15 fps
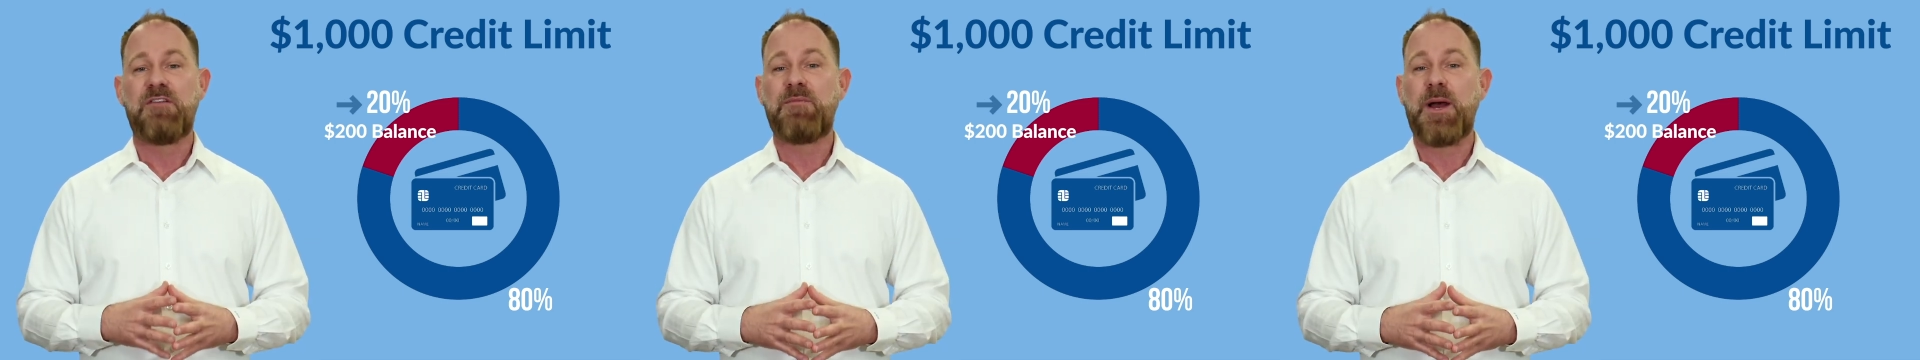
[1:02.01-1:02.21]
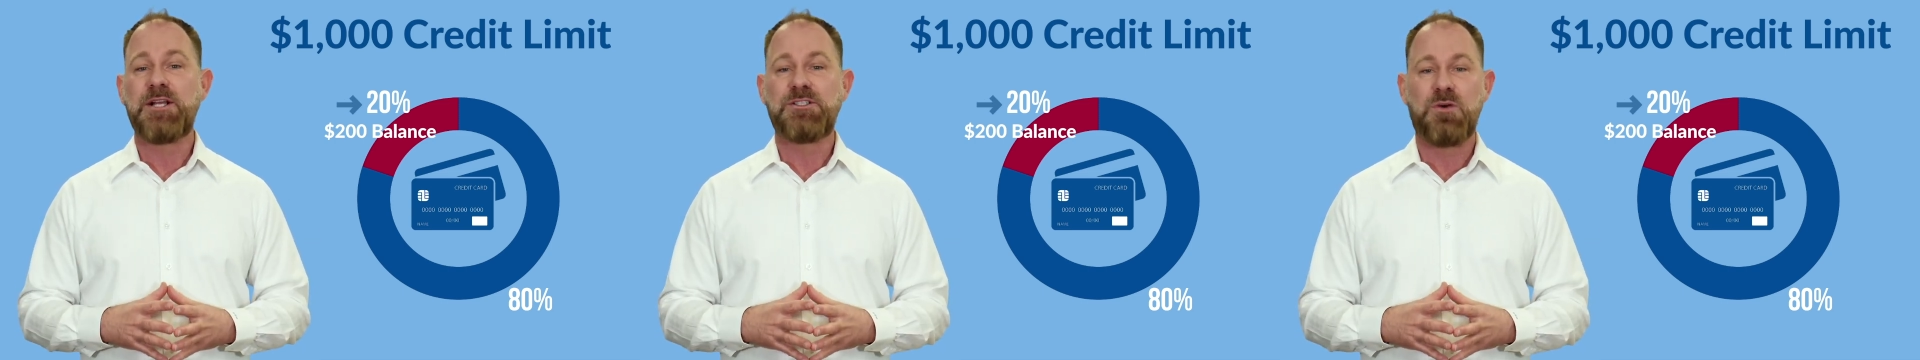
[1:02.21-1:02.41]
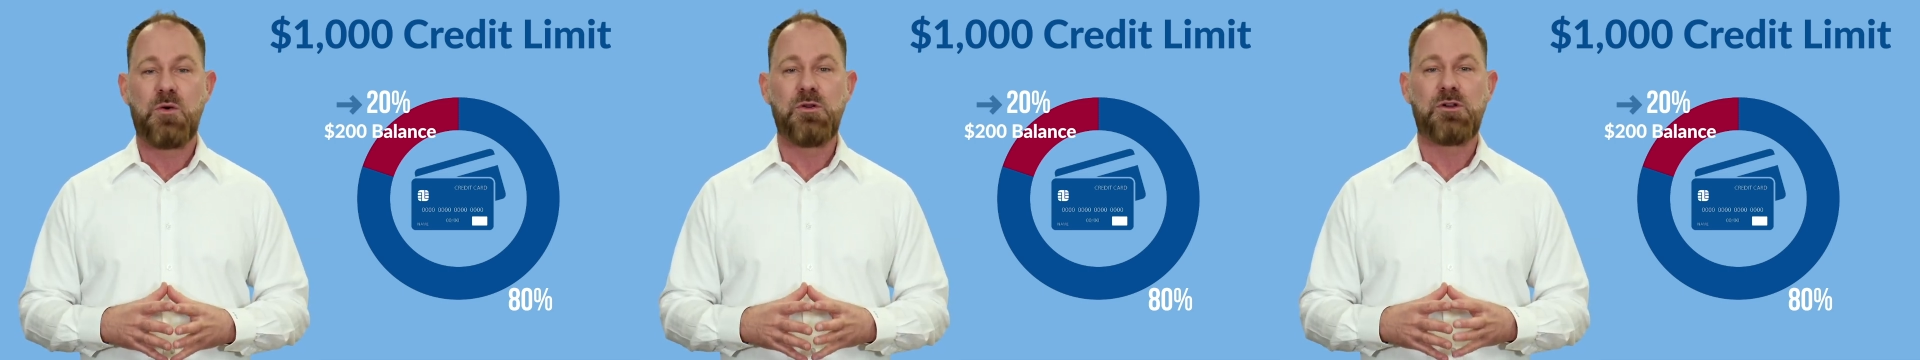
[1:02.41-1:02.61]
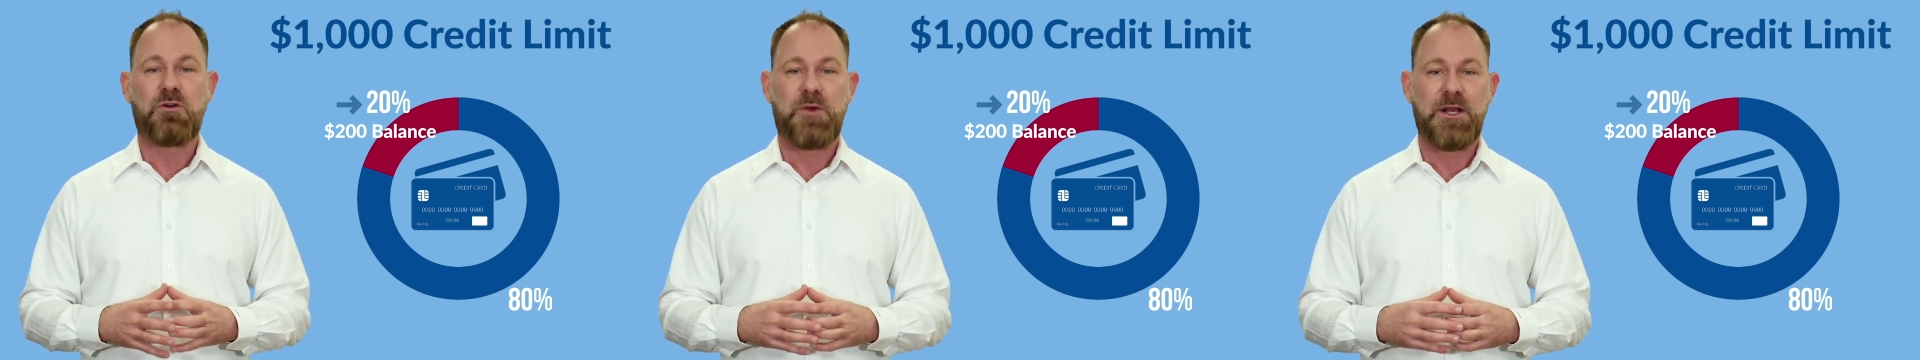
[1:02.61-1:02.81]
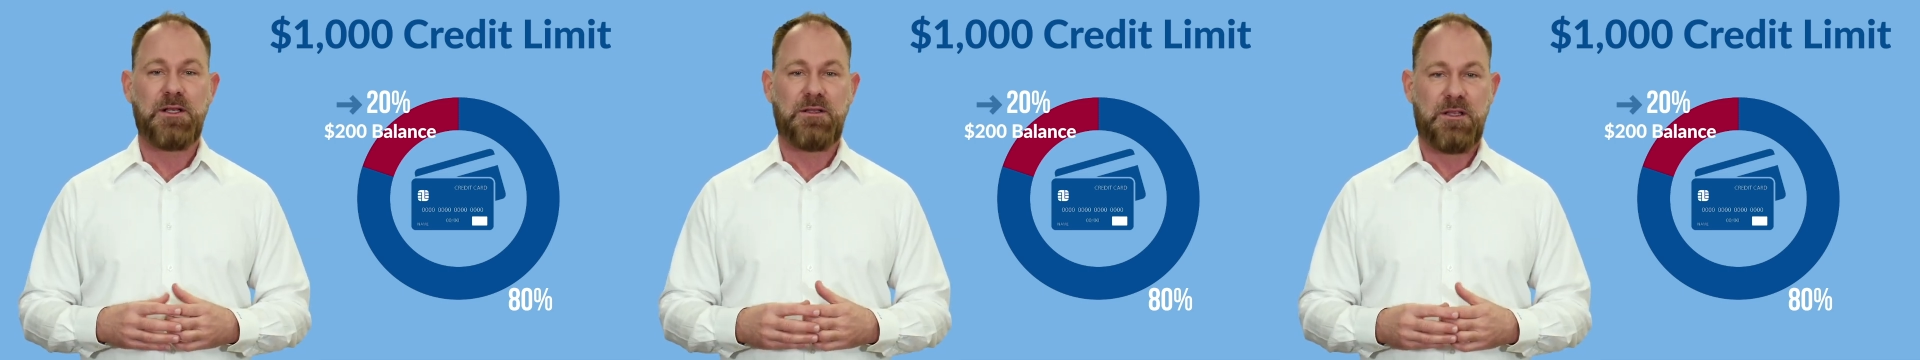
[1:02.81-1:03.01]
of my total
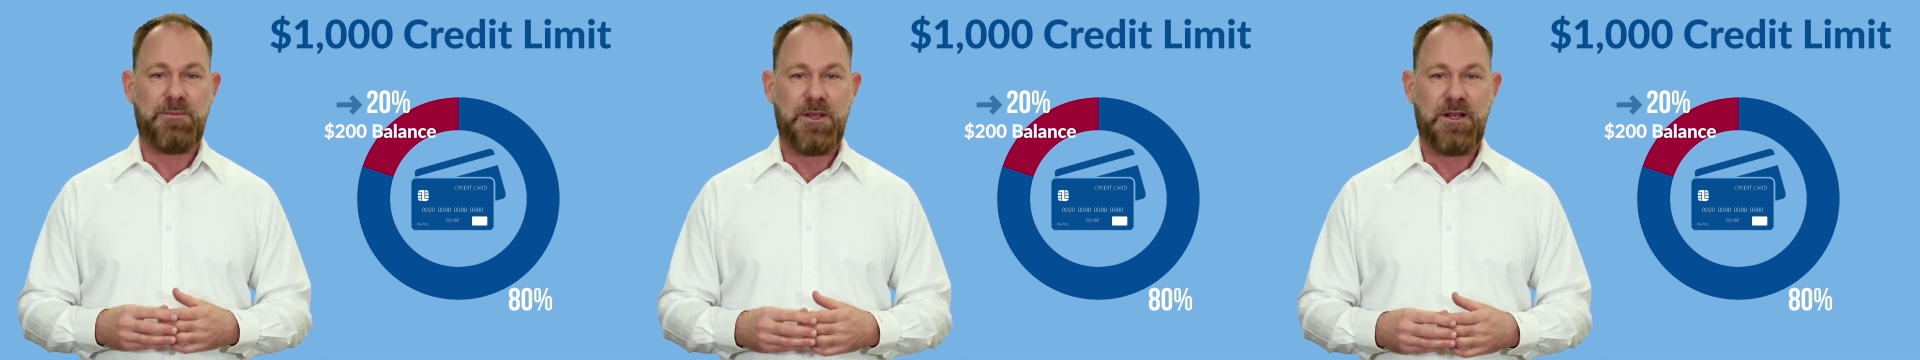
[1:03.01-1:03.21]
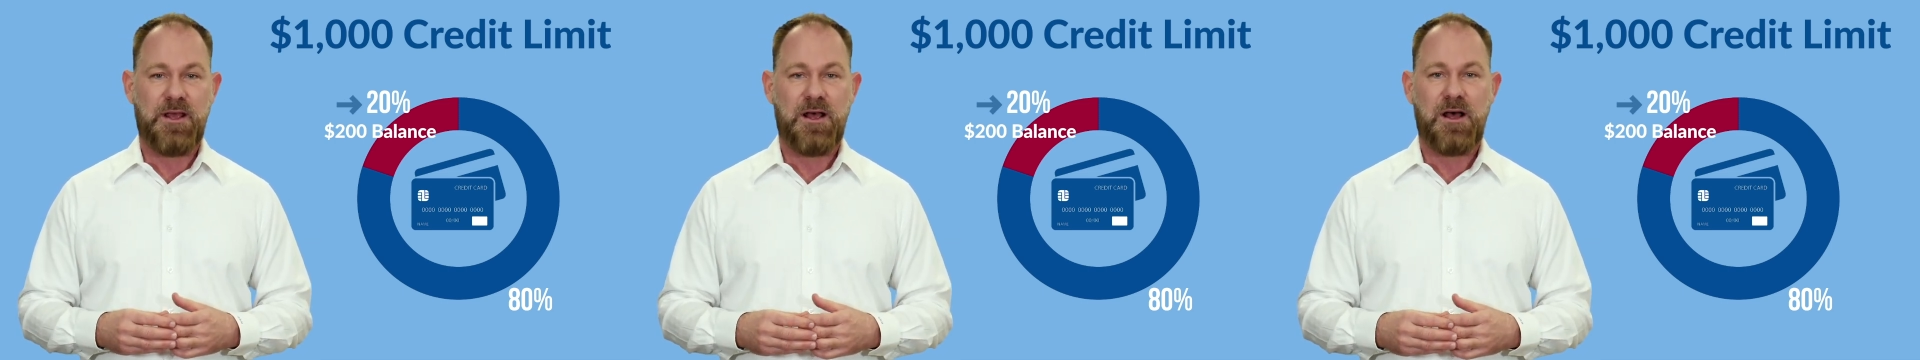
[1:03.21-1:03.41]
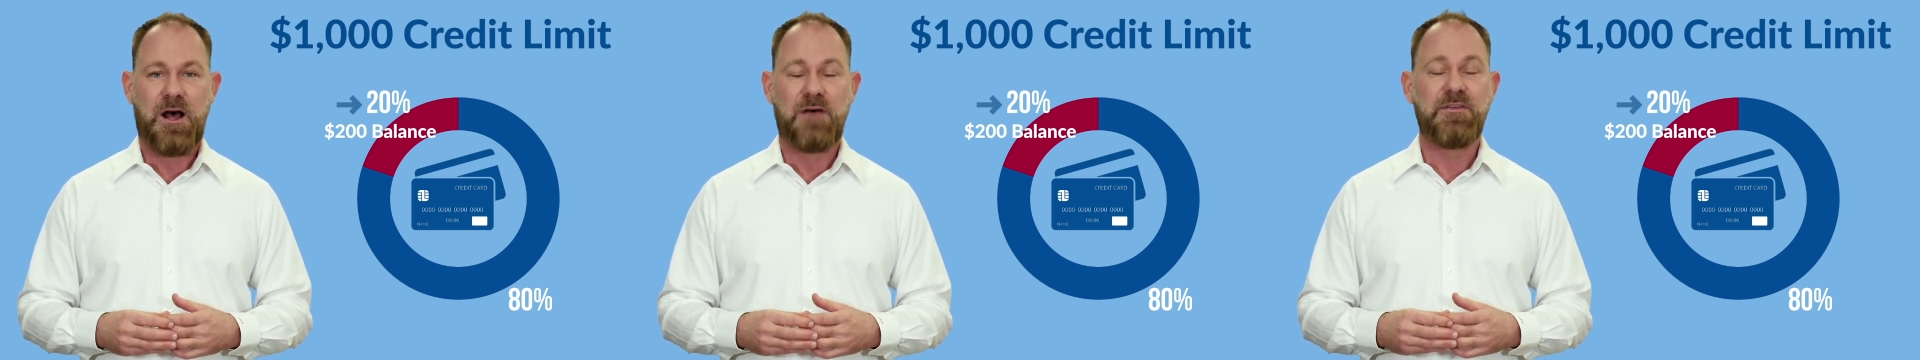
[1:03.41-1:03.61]
credit limit of